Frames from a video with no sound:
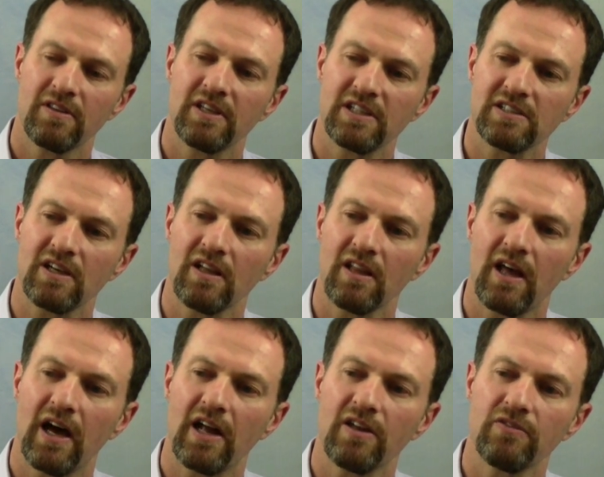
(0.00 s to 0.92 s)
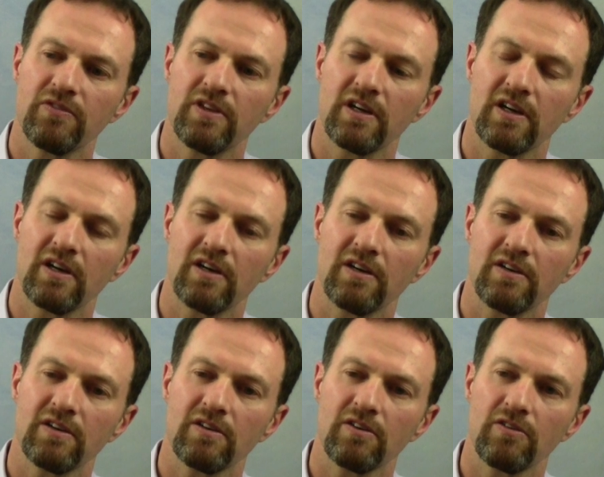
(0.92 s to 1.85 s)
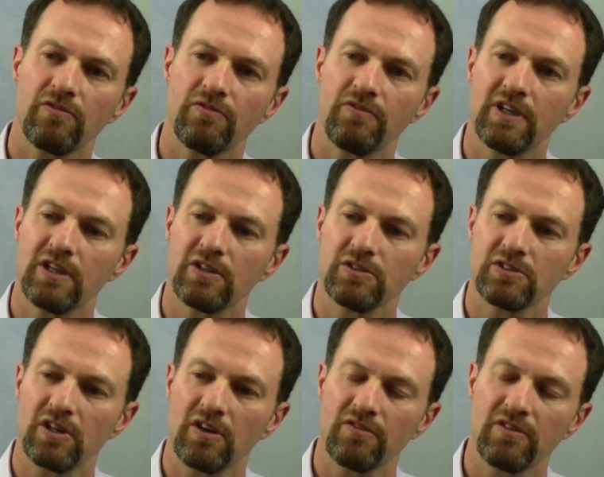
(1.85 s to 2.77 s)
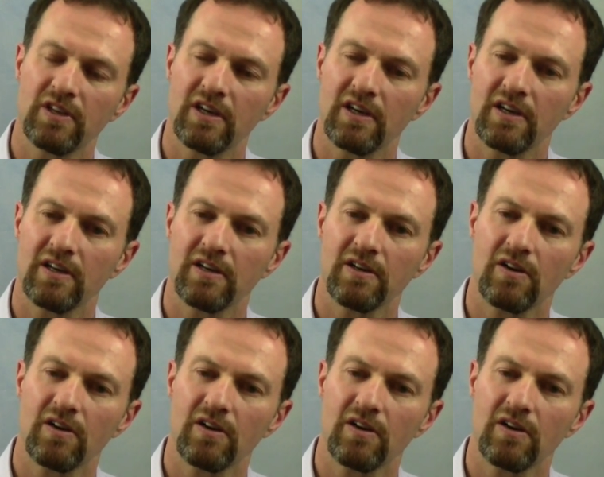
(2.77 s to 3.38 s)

thinks a lot of the fears of the